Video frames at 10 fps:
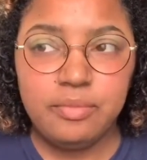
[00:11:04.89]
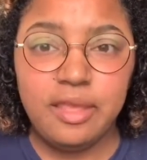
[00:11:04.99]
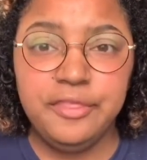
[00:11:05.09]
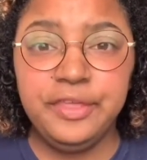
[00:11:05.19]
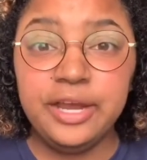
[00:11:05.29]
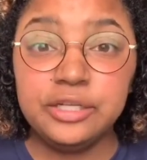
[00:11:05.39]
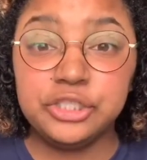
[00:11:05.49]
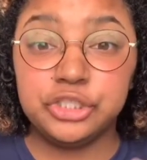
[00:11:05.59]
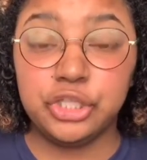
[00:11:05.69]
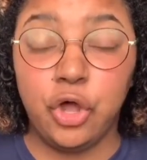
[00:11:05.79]
There's
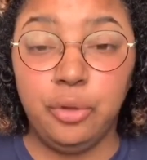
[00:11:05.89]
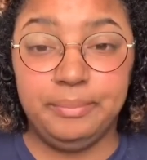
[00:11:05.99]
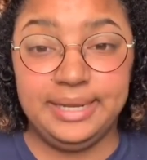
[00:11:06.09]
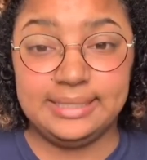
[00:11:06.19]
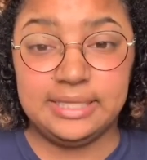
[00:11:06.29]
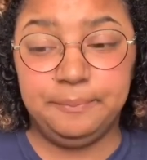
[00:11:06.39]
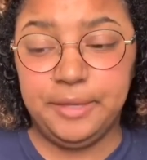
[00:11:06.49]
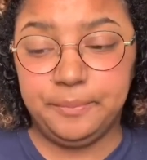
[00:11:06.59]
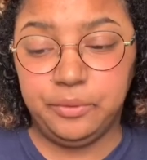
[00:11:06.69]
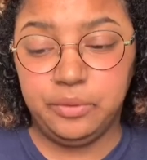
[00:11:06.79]
so many. Some
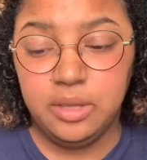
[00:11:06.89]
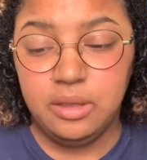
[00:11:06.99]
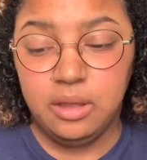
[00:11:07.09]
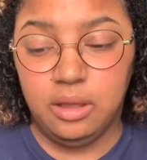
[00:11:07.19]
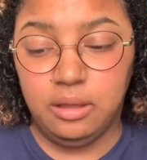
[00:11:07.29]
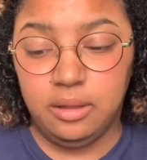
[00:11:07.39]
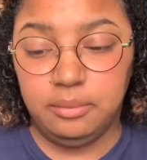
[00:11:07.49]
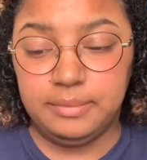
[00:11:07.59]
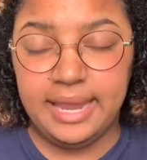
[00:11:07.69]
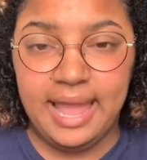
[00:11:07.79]
people
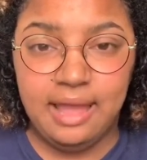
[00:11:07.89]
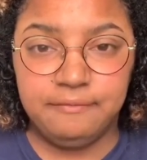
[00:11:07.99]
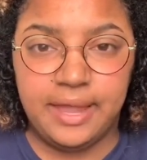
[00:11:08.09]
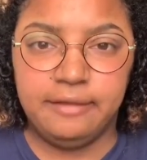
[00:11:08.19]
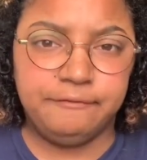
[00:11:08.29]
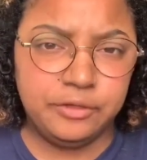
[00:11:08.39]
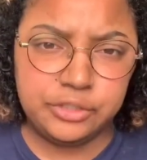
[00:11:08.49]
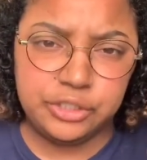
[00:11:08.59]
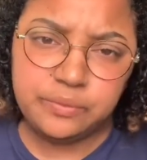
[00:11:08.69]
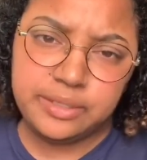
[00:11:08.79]
they have like
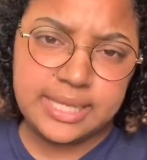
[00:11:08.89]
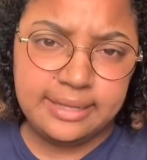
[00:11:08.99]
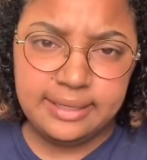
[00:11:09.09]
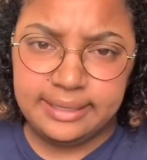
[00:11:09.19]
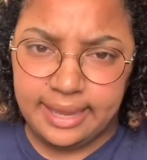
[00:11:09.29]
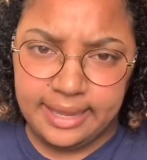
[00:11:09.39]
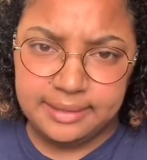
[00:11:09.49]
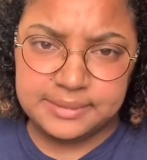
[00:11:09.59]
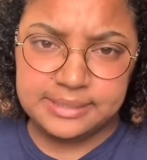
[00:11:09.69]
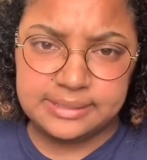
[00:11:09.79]
filters where it's like the
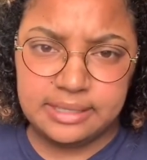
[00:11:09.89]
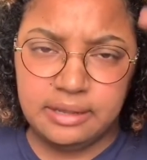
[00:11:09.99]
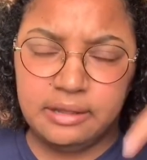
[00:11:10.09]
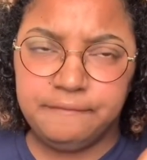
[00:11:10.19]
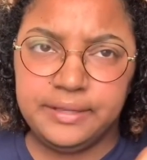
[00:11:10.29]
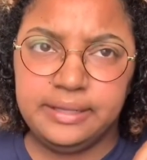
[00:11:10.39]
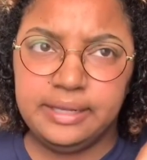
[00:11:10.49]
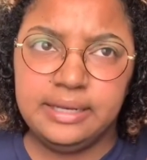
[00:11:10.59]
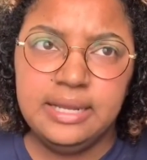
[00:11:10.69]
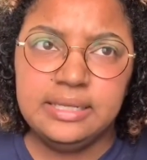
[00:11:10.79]
games and stuff, and
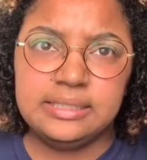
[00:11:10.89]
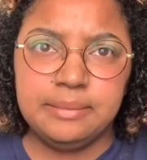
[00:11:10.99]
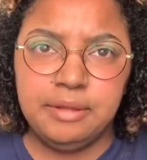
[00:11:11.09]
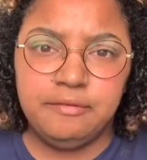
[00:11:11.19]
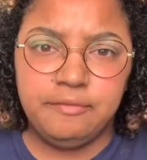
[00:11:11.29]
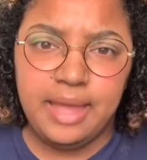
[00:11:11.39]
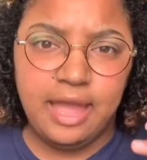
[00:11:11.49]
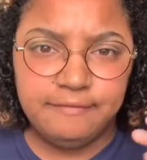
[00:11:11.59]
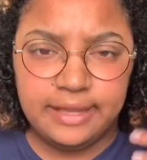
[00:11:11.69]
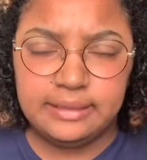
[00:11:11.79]
then some of them have
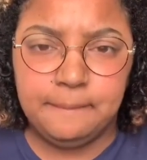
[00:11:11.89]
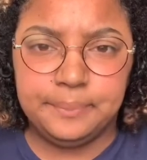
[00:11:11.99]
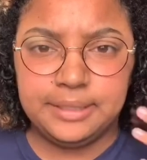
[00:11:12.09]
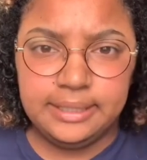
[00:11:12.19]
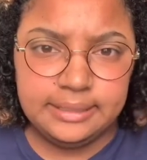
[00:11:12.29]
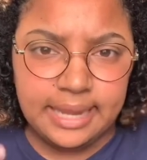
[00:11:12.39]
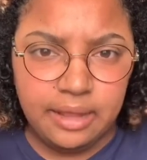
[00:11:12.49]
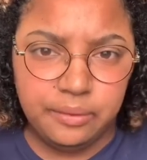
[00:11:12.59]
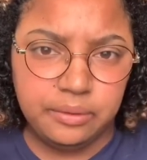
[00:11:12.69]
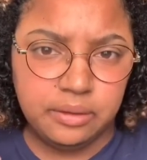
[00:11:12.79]
like the blinged
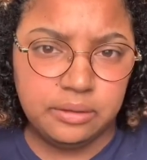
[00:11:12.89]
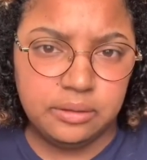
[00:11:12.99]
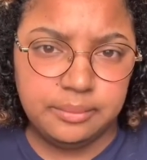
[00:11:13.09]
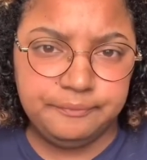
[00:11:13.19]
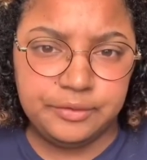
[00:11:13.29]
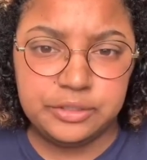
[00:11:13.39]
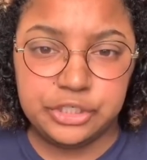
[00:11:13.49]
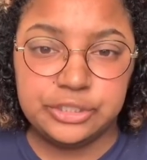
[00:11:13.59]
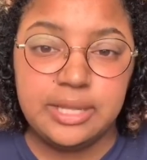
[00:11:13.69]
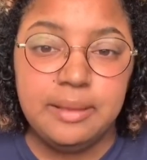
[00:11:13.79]
out
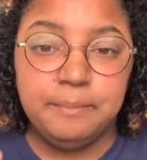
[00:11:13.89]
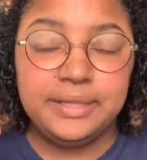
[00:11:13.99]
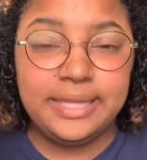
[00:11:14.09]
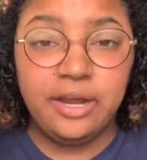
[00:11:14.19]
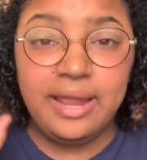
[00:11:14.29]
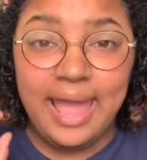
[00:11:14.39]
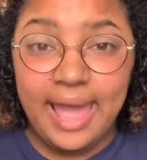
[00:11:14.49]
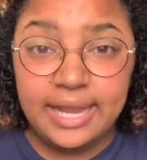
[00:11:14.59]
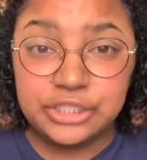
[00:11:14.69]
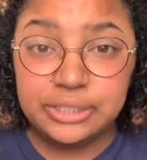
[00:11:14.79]
filters, but they're
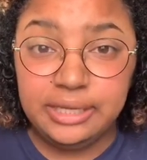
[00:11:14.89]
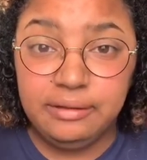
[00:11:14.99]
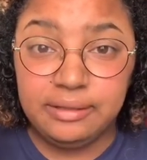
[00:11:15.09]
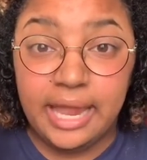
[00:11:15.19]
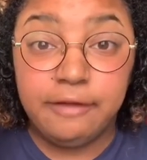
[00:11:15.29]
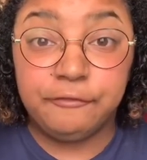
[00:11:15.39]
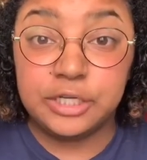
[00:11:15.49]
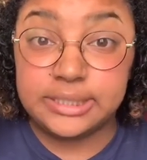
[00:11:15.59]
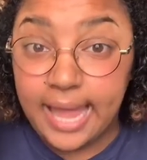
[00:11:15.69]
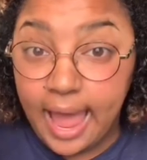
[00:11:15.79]
actually like
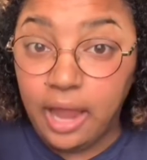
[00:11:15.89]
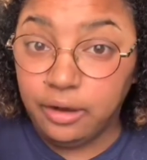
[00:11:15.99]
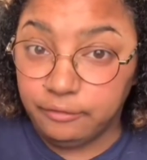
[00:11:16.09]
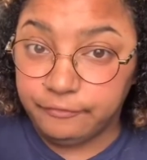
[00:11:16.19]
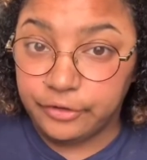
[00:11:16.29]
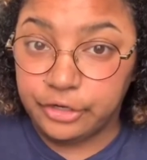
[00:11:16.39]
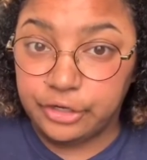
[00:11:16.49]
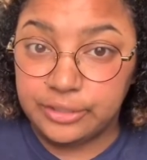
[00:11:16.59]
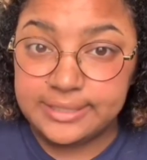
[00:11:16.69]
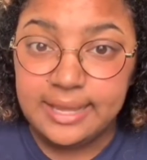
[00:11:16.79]

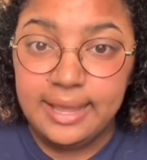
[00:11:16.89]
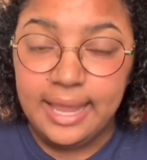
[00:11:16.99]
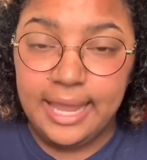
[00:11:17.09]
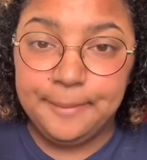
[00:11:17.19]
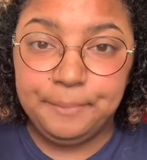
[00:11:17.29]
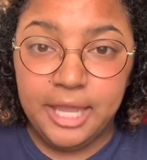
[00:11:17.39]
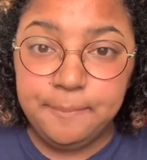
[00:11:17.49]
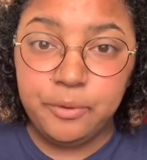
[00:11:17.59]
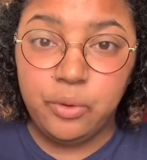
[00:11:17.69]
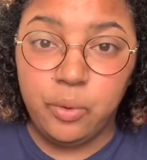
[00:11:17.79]
photographers and
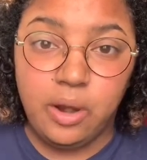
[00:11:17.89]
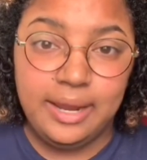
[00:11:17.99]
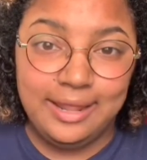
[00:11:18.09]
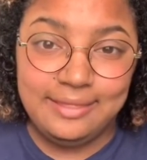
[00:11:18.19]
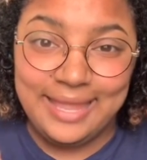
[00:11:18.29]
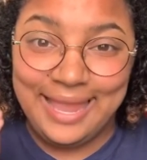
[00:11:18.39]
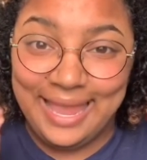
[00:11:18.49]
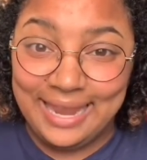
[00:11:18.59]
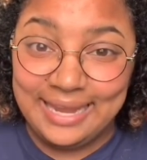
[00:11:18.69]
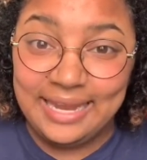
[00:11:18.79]
people who are in the
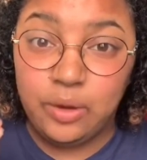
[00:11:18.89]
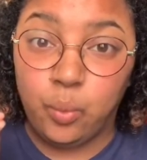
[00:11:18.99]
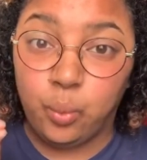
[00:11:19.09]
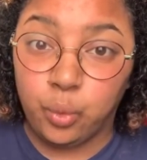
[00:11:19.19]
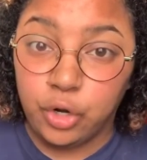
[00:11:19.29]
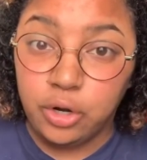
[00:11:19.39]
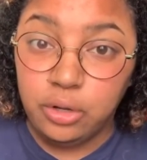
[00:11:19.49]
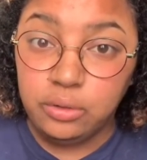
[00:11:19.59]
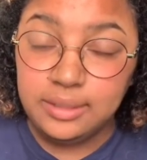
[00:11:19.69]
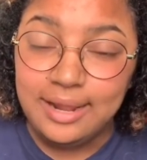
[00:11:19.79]
editing
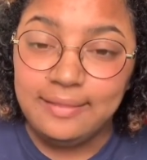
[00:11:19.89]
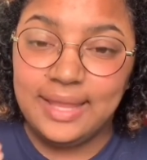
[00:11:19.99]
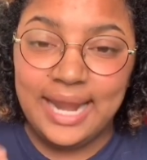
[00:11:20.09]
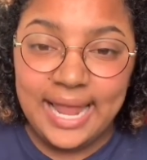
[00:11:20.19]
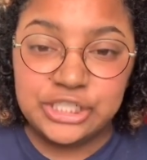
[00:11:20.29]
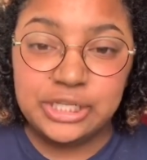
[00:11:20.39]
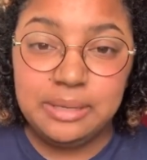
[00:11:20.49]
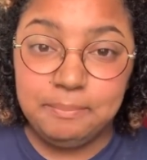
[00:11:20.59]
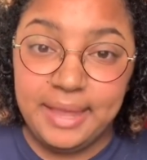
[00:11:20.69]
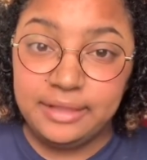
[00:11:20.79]
world that actually
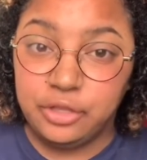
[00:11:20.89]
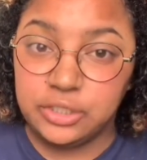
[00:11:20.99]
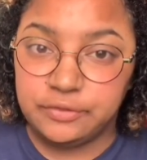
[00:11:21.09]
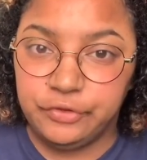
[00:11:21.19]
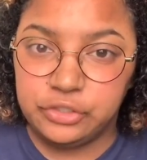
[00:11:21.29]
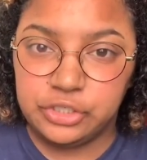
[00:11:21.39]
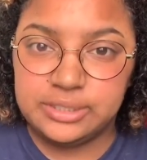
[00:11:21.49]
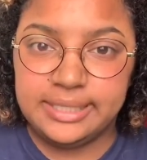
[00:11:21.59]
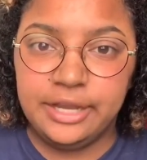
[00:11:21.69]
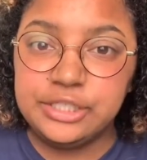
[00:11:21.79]
make those filters. And
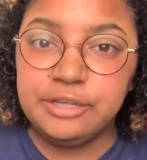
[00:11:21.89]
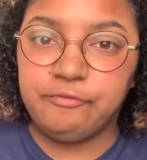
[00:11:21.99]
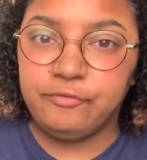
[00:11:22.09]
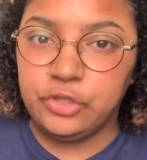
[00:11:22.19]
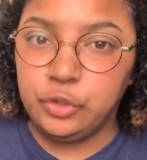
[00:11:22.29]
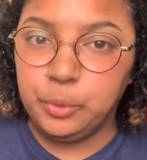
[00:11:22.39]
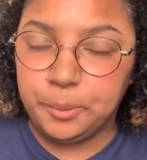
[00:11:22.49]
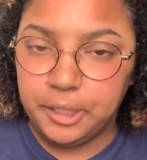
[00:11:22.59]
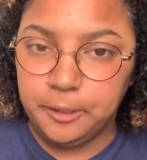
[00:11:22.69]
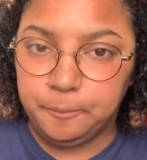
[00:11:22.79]
there's a few
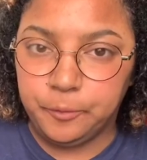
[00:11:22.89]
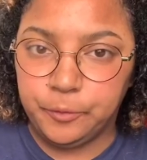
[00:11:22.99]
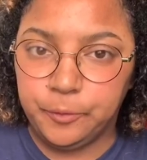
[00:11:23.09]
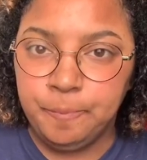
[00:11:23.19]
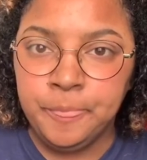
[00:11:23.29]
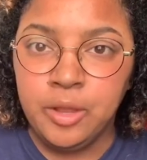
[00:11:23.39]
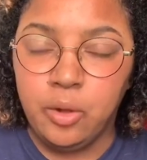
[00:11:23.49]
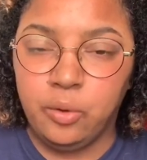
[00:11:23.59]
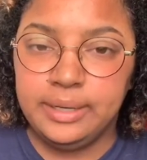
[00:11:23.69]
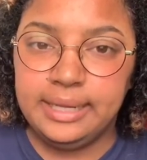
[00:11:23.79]
people
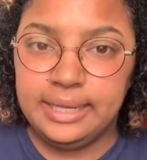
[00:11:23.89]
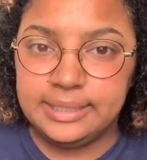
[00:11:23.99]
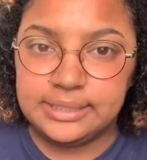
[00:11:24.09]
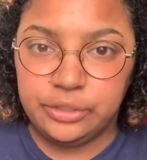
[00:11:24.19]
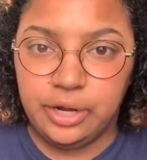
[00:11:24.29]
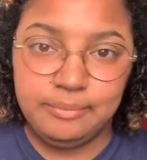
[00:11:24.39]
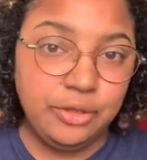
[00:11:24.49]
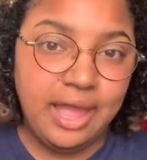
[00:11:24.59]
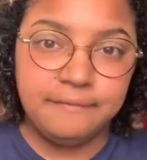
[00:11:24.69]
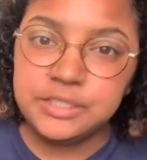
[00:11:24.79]
on Instagram. You
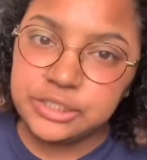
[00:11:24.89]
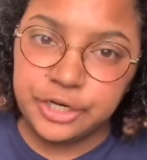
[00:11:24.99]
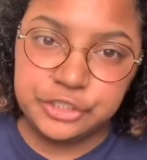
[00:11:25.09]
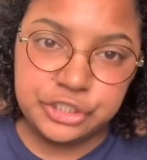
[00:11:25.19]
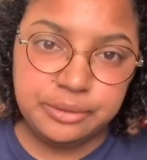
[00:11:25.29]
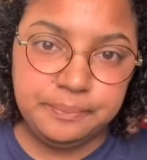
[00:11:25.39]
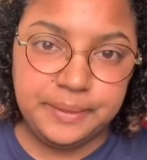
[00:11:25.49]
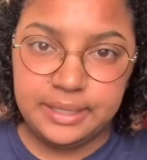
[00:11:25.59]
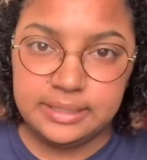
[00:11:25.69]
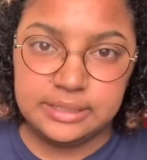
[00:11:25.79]
have to search them
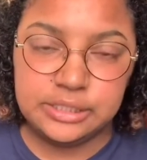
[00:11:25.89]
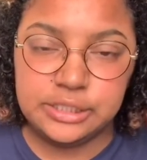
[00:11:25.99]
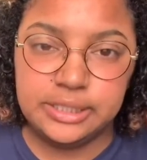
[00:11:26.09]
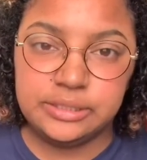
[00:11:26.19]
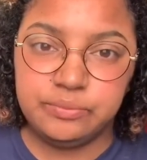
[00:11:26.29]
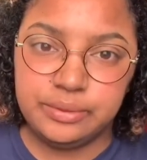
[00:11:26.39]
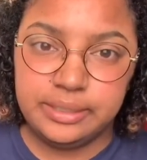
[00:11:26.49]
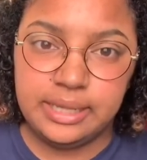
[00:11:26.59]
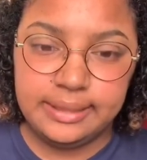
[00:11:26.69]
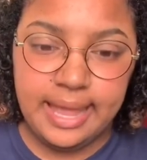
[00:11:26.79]
because it's really
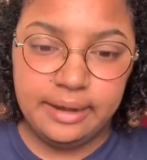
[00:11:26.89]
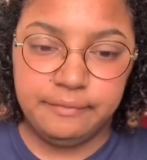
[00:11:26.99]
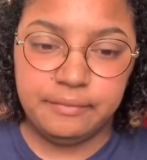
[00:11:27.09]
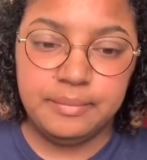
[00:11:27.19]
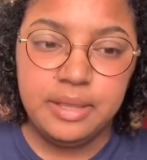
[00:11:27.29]
a lot of them.